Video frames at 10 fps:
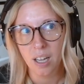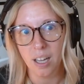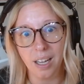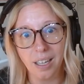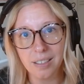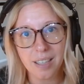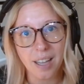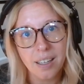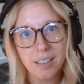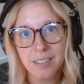8,
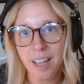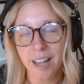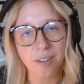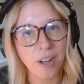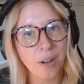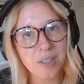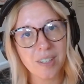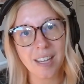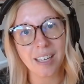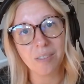10, I don't know,
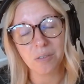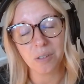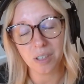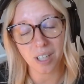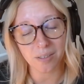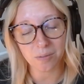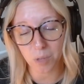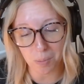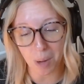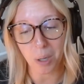since I can
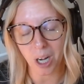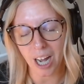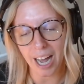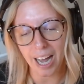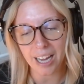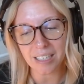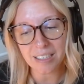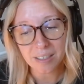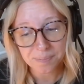remember. And